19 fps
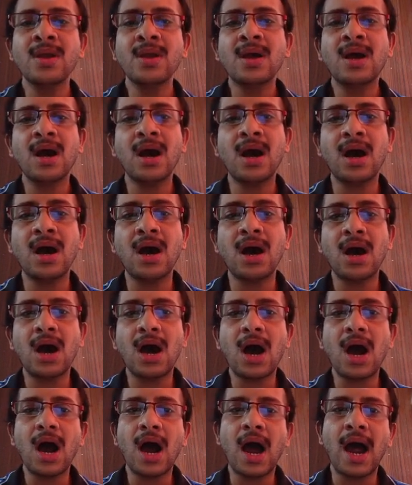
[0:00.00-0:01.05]

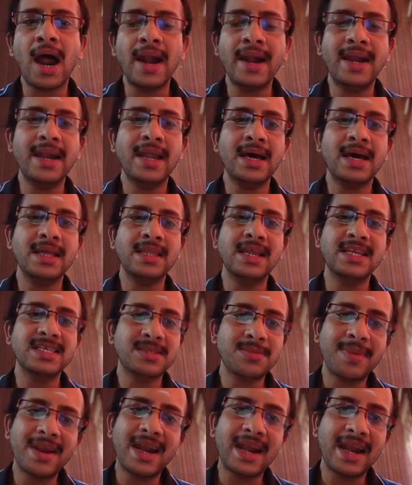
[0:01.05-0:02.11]
And the
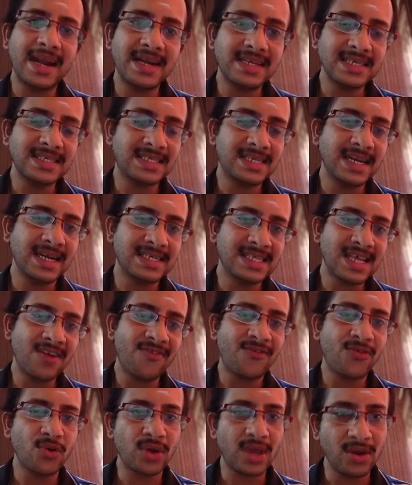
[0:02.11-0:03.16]
discriminator adjusts
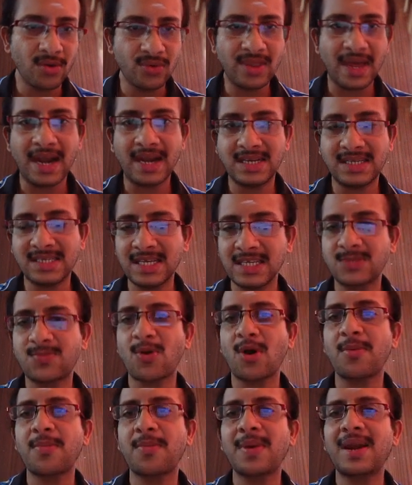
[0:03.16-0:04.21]
itself to give that such
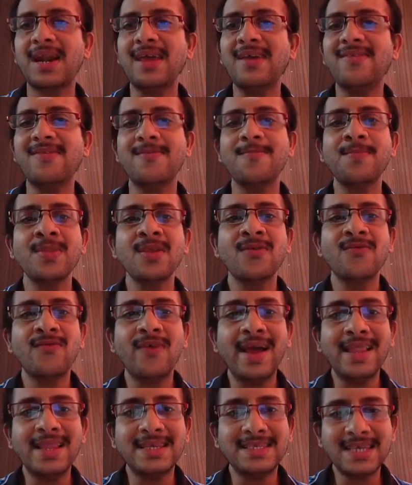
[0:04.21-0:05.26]
probabilities,
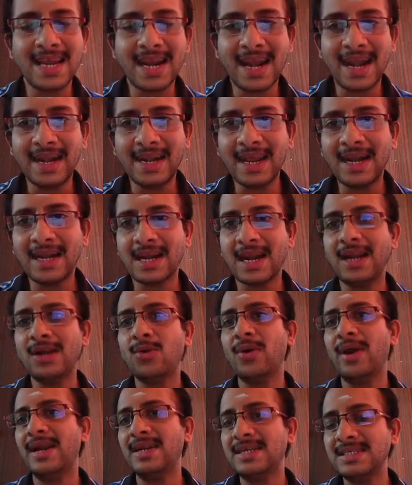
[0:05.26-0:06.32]
while the generator try to
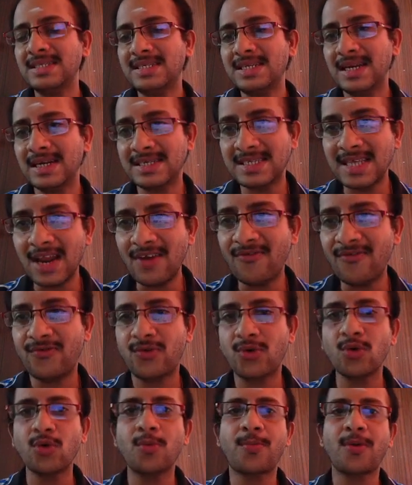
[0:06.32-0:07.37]
adjust itself
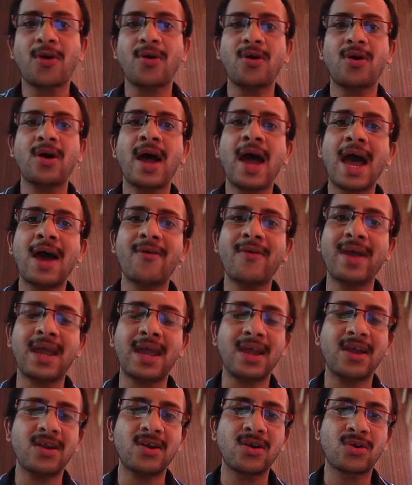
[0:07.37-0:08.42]
to
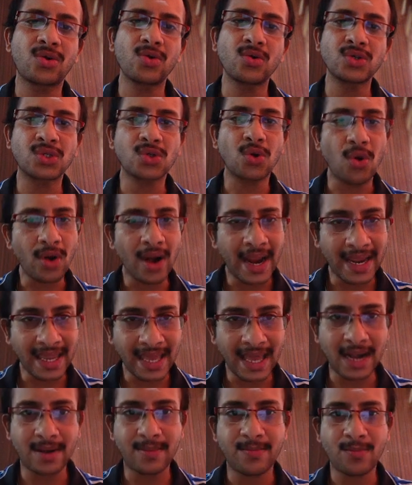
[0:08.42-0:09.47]
score
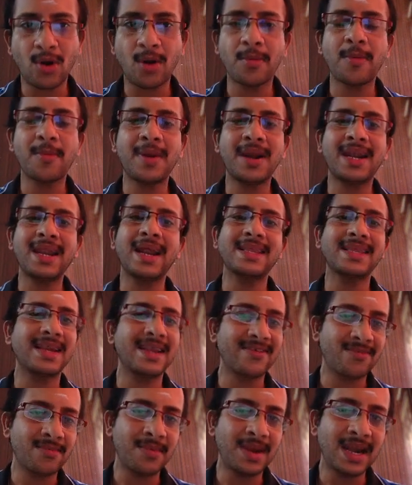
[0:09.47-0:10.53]
higher probability at the
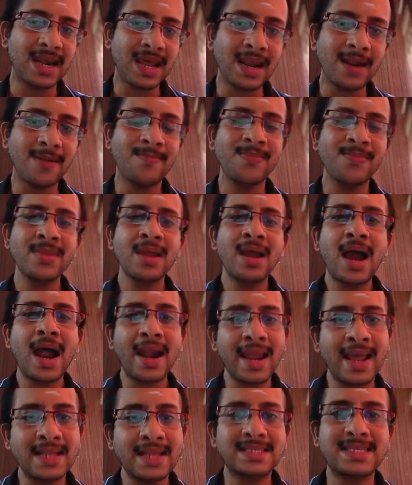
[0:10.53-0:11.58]
discriminator, and
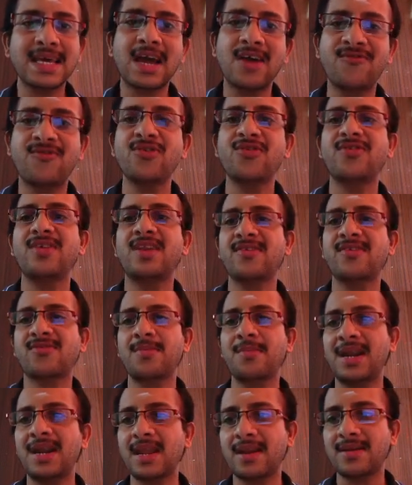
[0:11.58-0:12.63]
hence they confuse the
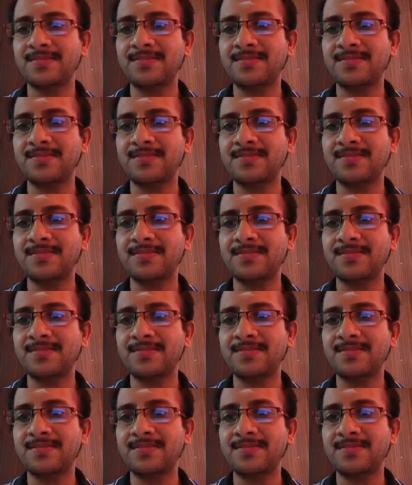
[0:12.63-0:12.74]
discriminator.